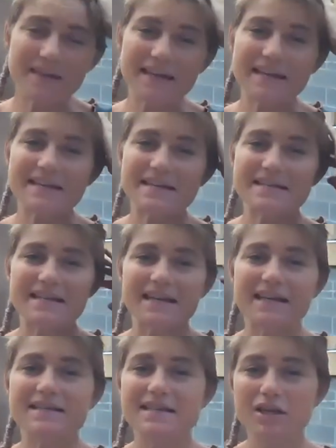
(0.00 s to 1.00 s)
is a
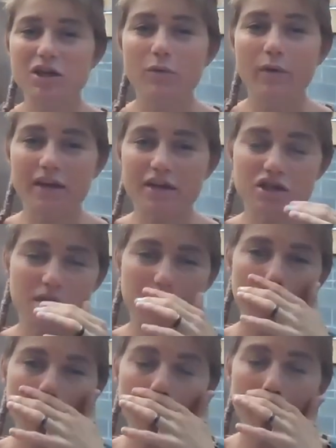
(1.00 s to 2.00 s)

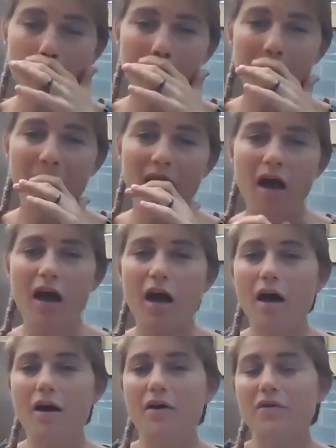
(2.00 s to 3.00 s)
continuation
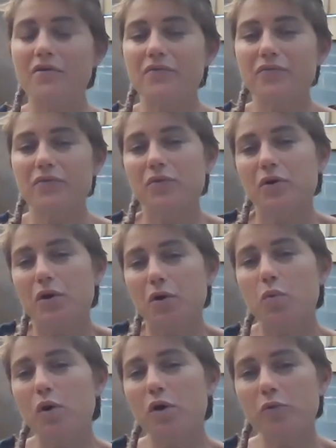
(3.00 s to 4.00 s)
of
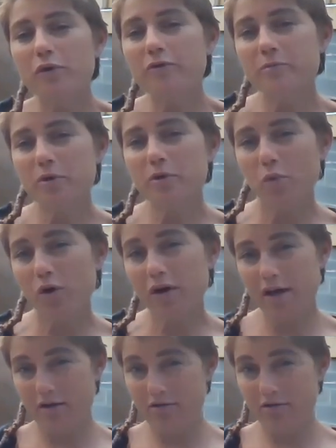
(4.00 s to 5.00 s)
what we've been
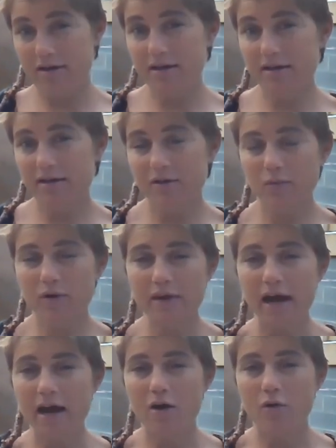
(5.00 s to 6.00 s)
working on with
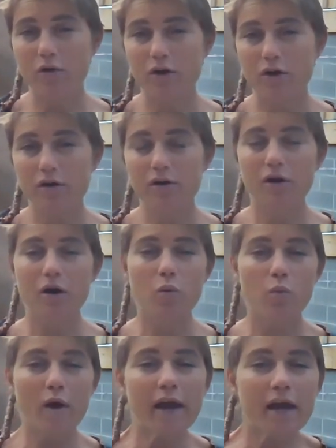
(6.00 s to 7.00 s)
our
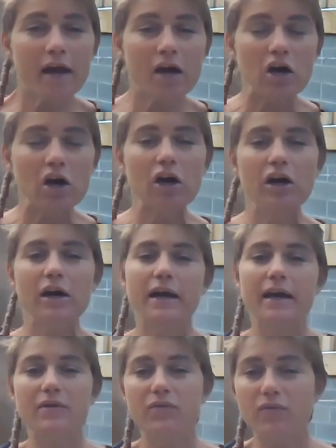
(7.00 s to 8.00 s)
aware
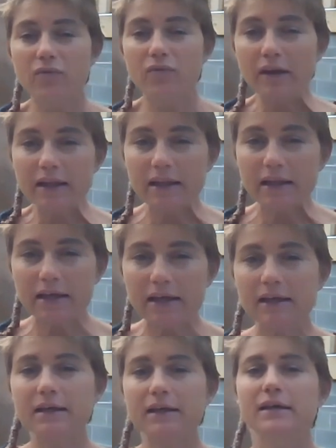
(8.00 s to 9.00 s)
and
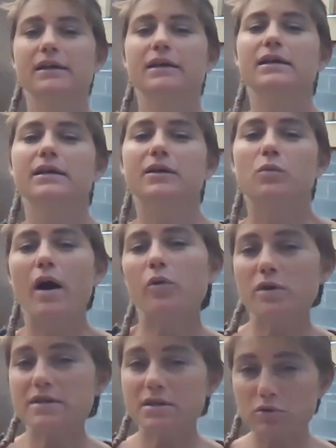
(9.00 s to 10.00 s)
feeling
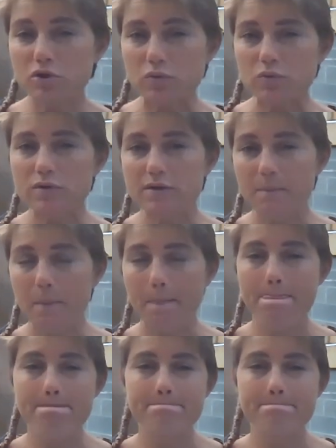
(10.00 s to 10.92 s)
wild wisdom tools.